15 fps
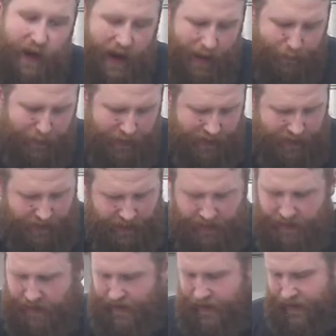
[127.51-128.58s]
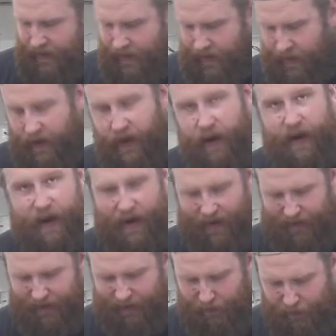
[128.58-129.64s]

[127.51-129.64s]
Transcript: up and get them